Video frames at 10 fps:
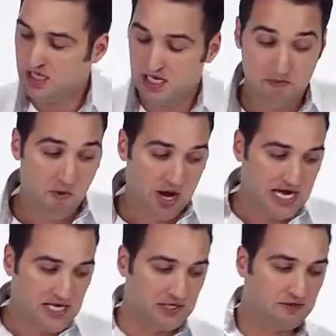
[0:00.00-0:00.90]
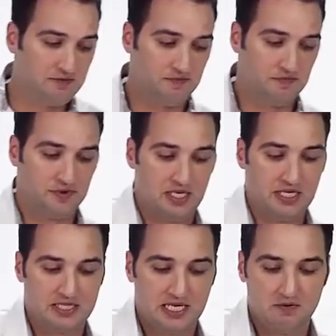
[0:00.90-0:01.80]
But what I do
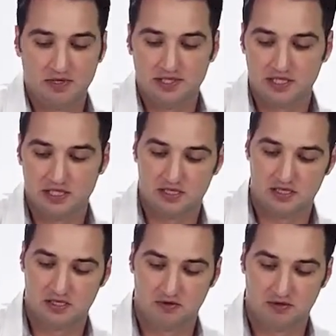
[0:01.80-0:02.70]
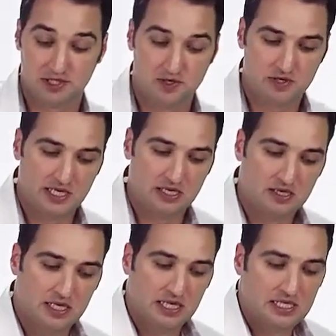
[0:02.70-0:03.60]
is I rinse it or soak it
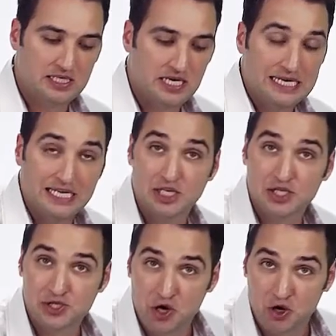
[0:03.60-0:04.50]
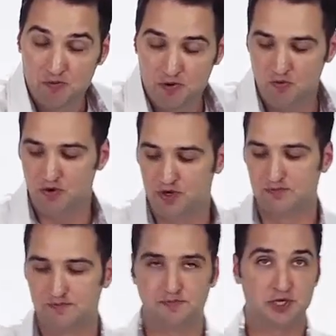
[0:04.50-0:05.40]
in Tyent Turbo
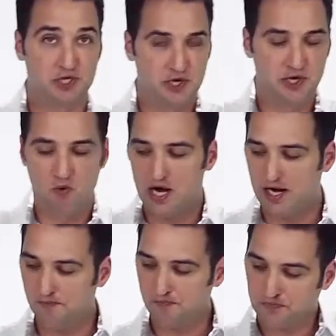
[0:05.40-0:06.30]
water. I'm going to show you why.